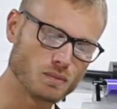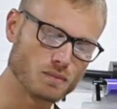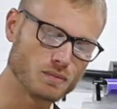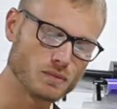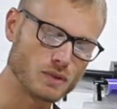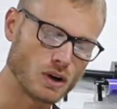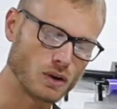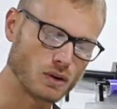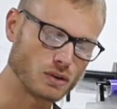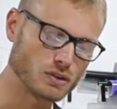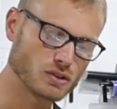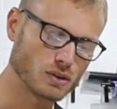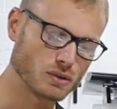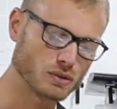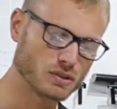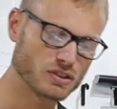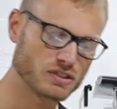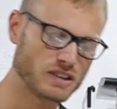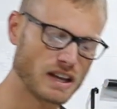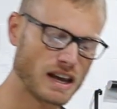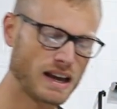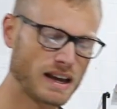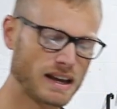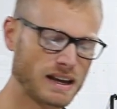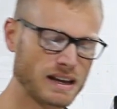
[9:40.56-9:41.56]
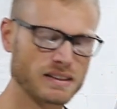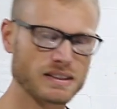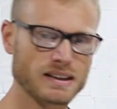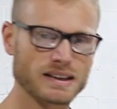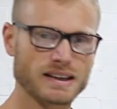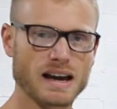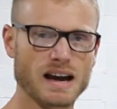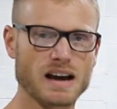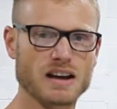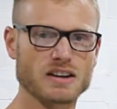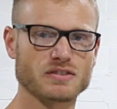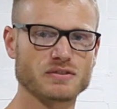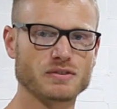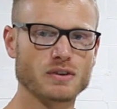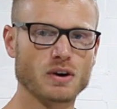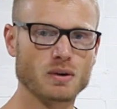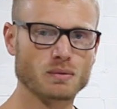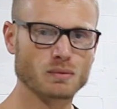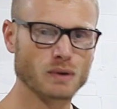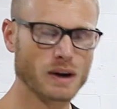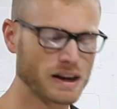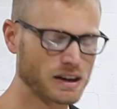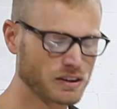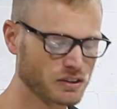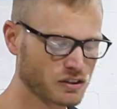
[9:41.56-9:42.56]
You know, so stay in the cast
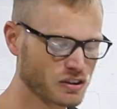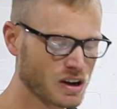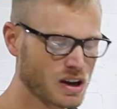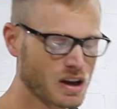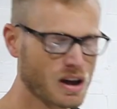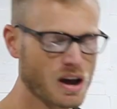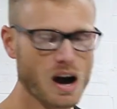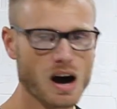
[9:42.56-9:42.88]
film range.